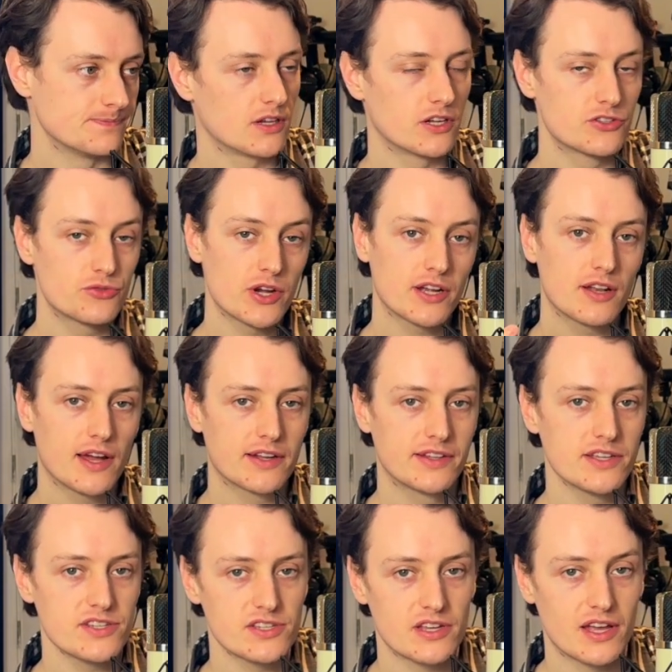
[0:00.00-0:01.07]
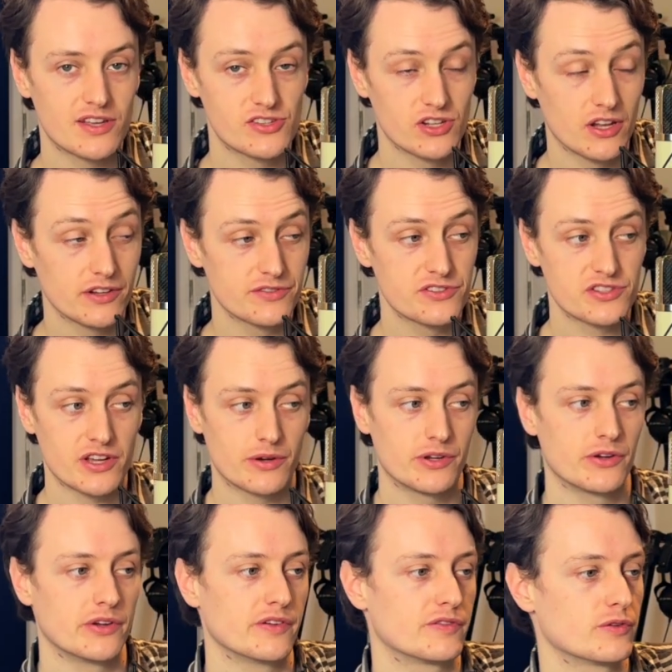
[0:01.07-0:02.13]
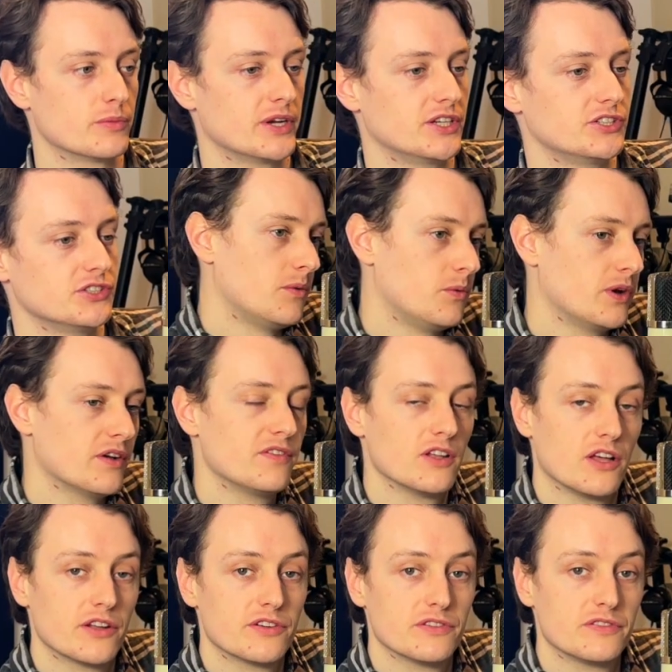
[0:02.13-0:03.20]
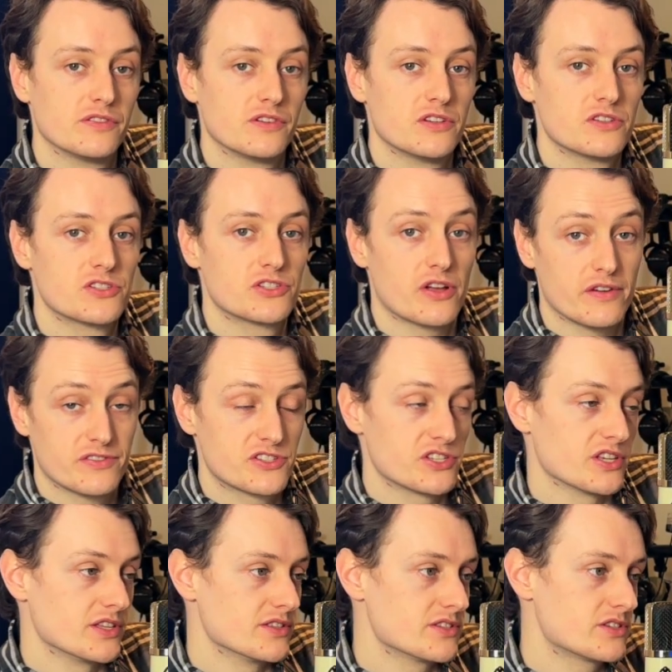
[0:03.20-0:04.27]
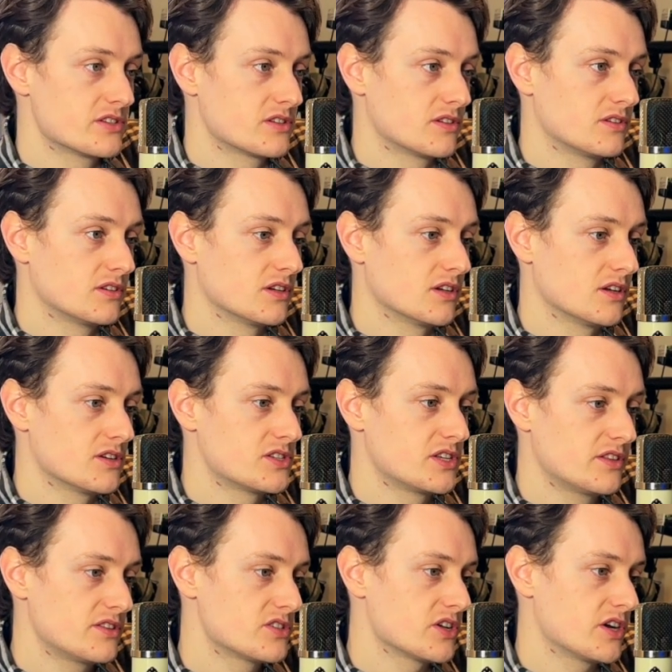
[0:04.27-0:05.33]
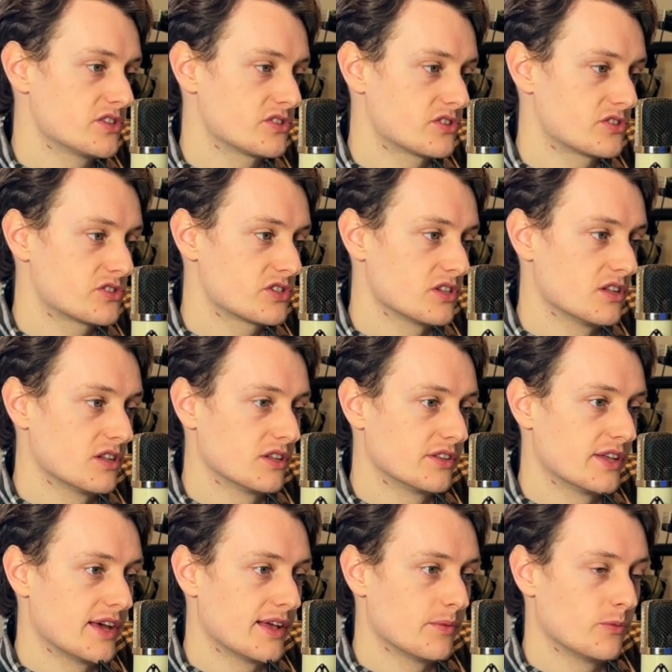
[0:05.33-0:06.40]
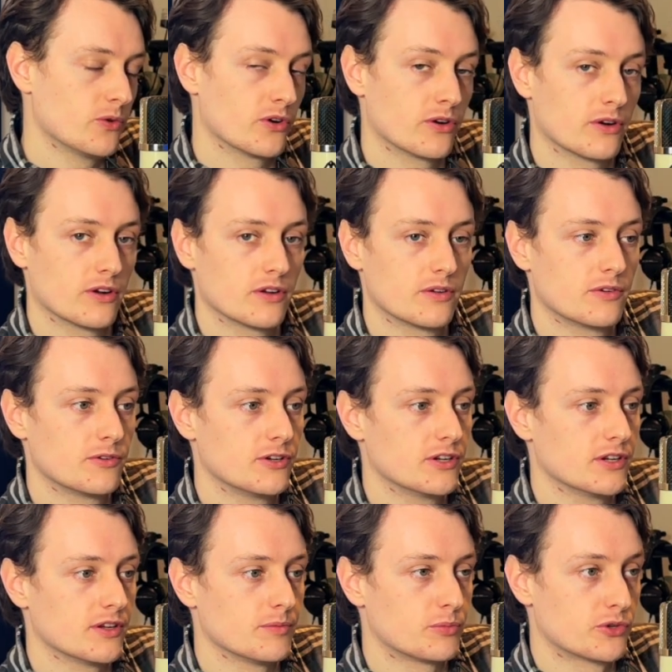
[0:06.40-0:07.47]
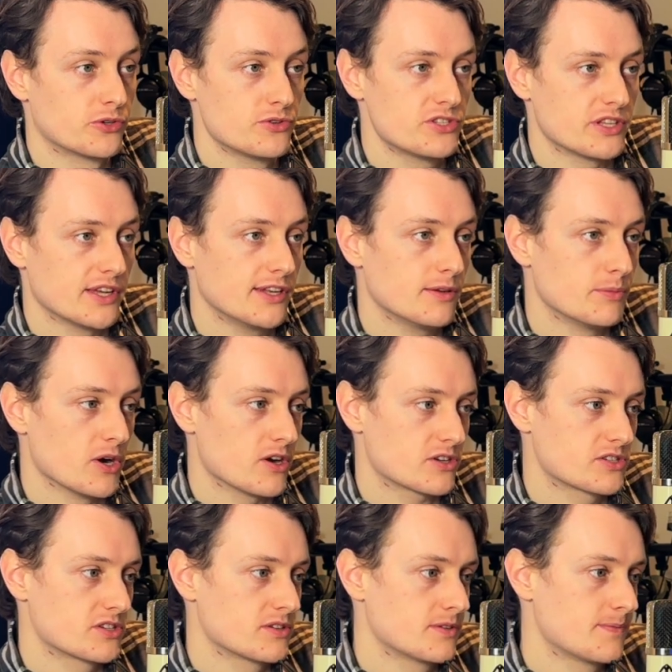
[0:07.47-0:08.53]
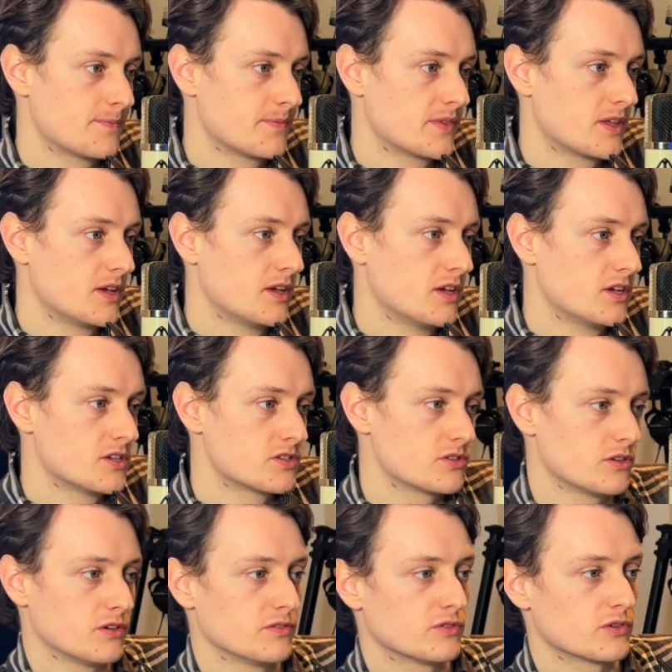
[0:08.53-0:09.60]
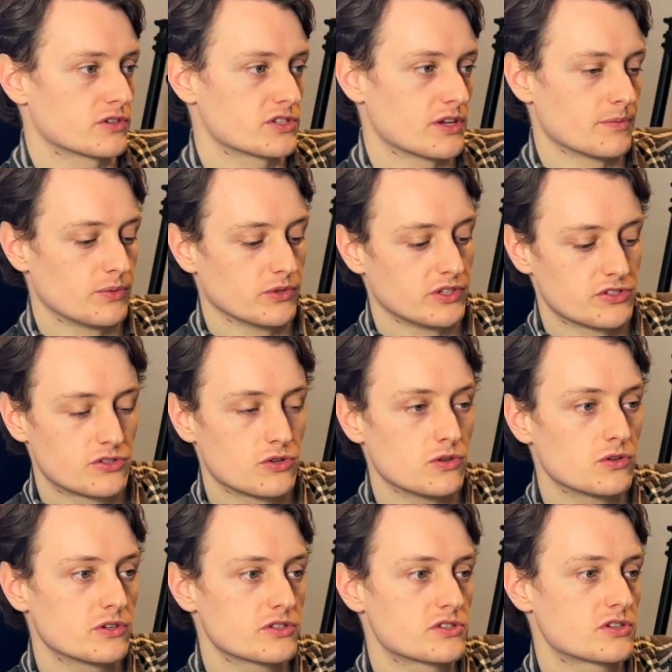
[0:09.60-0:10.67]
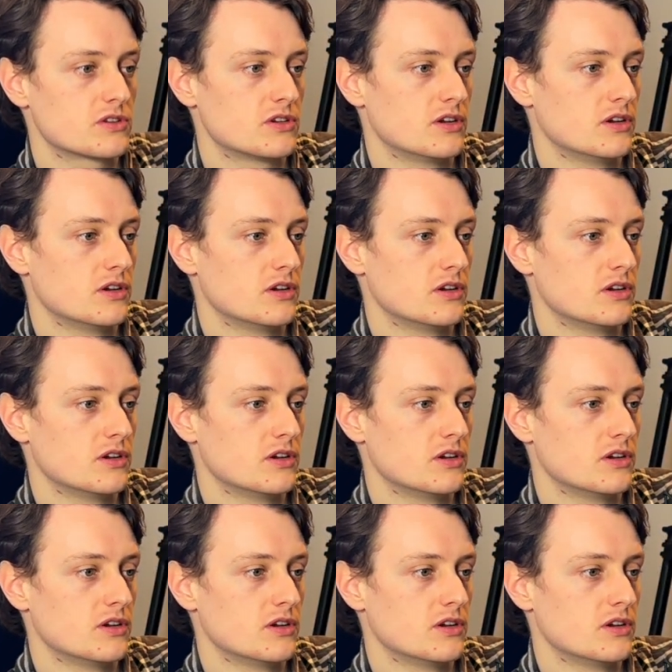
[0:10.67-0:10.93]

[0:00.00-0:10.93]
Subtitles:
A track like this has a lot of stereo information. We have a lot of soft synths, synthesizers that were produced in the box. So, for example, these chords.